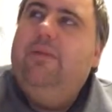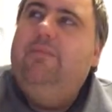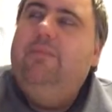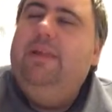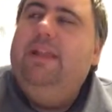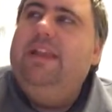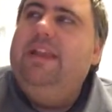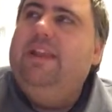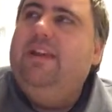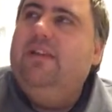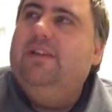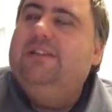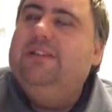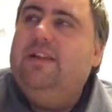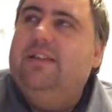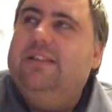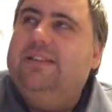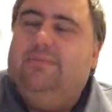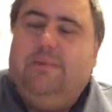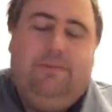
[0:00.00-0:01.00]
many years
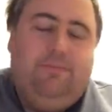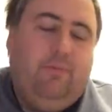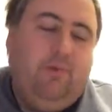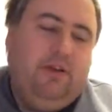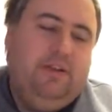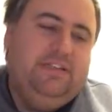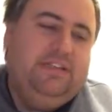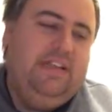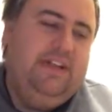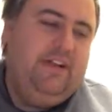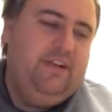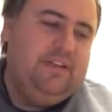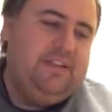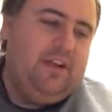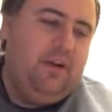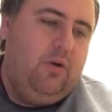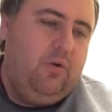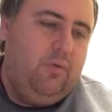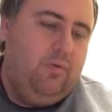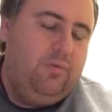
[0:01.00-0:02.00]
ago. This has been more than 10 years
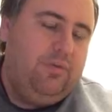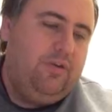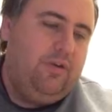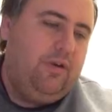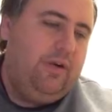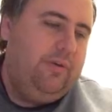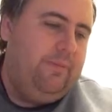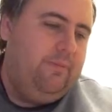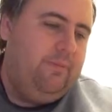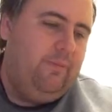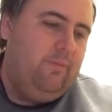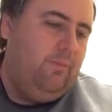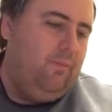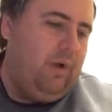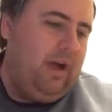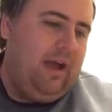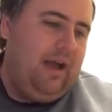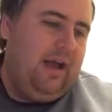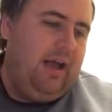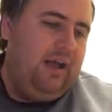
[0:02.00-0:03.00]
ago during
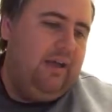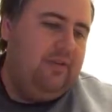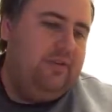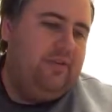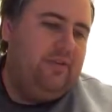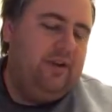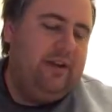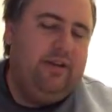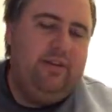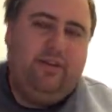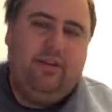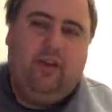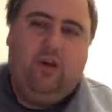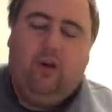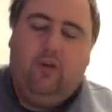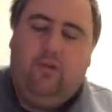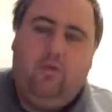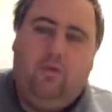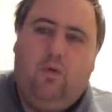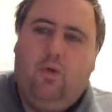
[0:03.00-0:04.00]
the
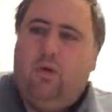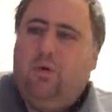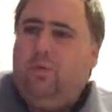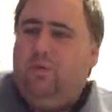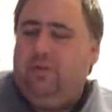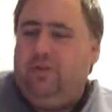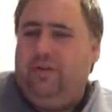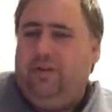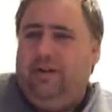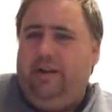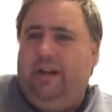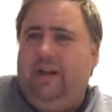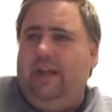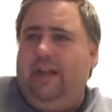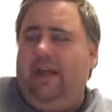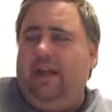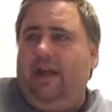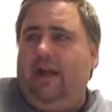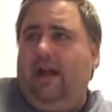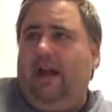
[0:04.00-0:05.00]
Gulf War, during
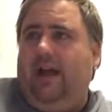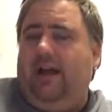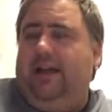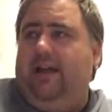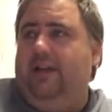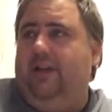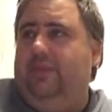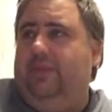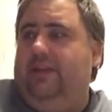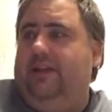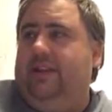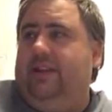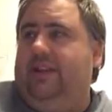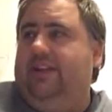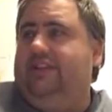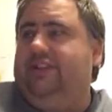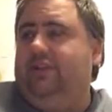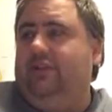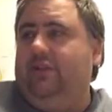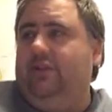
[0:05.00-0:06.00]
the
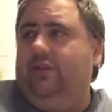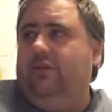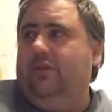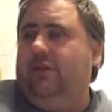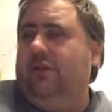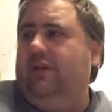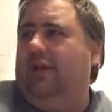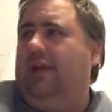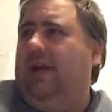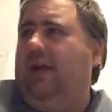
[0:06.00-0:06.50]
initial